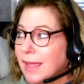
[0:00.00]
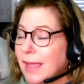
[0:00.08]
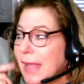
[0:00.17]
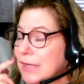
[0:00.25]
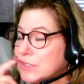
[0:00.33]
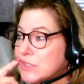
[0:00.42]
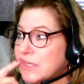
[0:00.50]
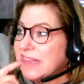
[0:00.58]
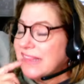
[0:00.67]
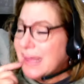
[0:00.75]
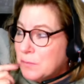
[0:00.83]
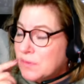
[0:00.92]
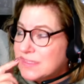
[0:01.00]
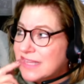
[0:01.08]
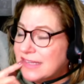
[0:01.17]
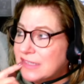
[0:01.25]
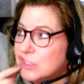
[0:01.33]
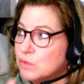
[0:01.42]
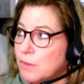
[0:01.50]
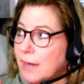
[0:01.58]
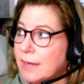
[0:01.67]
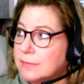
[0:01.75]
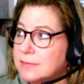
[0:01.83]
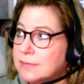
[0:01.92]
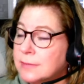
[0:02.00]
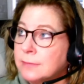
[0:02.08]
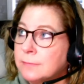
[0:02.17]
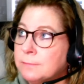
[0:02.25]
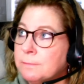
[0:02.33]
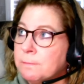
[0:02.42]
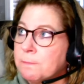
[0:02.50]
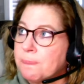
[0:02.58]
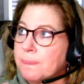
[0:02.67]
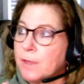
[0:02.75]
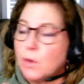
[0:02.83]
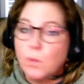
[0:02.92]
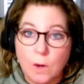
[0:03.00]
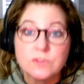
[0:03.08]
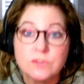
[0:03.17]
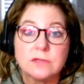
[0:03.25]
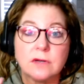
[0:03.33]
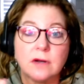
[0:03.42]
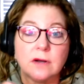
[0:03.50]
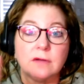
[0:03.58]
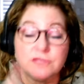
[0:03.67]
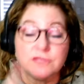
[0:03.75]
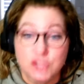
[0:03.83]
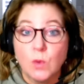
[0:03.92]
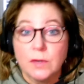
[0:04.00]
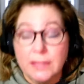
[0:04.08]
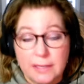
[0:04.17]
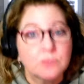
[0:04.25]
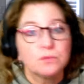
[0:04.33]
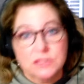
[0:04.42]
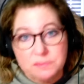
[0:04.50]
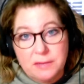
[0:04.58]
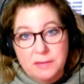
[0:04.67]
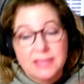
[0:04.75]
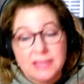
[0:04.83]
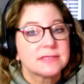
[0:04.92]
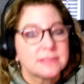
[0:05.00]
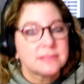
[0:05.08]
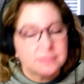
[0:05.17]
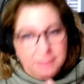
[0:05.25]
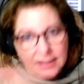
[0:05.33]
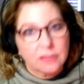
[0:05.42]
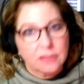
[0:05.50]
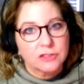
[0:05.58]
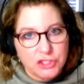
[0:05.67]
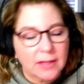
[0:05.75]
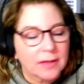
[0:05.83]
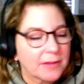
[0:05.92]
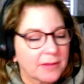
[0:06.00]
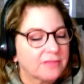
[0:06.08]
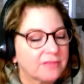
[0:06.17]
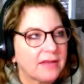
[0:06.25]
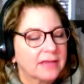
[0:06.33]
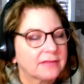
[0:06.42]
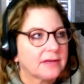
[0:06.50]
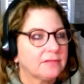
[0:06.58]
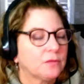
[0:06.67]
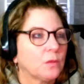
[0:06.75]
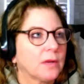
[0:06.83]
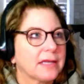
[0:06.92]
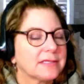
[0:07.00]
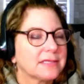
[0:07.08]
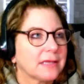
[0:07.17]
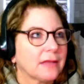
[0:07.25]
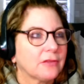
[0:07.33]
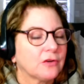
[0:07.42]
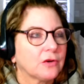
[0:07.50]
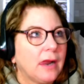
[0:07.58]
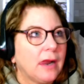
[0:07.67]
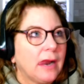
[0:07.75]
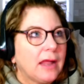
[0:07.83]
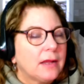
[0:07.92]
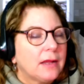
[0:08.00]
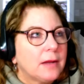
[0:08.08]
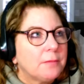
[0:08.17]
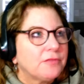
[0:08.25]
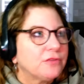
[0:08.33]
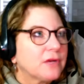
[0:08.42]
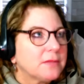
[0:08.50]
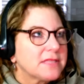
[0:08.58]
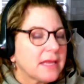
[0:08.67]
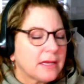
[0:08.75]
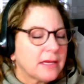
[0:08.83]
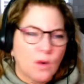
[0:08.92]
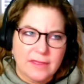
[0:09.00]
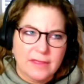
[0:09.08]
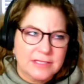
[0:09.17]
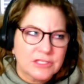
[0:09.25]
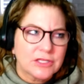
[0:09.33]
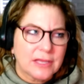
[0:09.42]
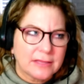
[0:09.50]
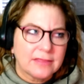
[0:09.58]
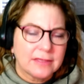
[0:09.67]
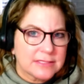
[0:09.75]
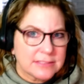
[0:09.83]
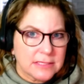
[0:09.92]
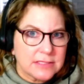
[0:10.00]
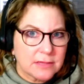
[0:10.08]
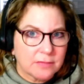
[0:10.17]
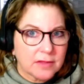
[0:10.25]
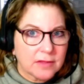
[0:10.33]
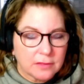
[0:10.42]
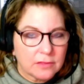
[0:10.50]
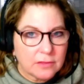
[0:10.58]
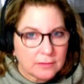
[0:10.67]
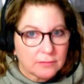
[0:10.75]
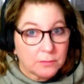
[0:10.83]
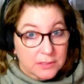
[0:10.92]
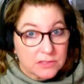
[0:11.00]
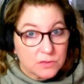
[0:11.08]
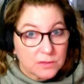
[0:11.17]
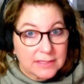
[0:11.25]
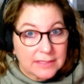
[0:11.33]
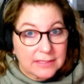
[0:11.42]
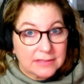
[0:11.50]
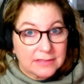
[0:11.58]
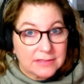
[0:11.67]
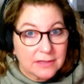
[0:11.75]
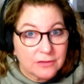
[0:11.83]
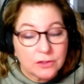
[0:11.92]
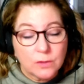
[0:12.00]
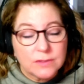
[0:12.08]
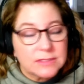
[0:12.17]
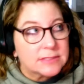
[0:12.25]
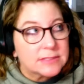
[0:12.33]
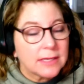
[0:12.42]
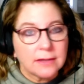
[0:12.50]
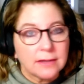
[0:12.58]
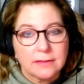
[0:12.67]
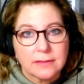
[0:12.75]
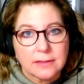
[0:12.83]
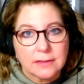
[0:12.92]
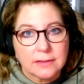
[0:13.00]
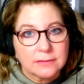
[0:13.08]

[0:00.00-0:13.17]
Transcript: Actually, that was, I think, a direct quote of Tony in response to McKelty talking about the fact that everyone got together. But for him saying, I think it says something that everybody's willing to get together. No, it doesn't say anything.